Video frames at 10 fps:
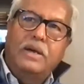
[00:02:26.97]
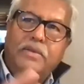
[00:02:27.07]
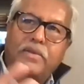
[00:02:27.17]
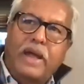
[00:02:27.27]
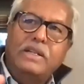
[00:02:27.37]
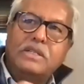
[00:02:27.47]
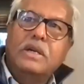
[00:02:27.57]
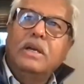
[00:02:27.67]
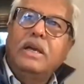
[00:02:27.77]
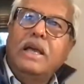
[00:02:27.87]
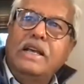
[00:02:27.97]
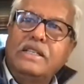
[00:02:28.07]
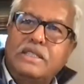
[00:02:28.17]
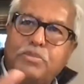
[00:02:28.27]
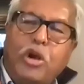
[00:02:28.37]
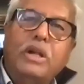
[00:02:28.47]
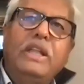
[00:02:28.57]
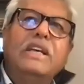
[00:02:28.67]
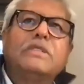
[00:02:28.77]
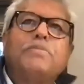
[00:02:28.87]
right as
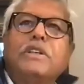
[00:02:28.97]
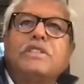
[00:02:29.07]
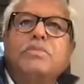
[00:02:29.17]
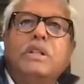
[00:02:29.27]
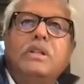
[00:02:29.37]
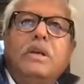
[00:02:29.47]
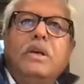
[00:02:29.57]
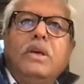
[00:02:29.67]
broadly as possible,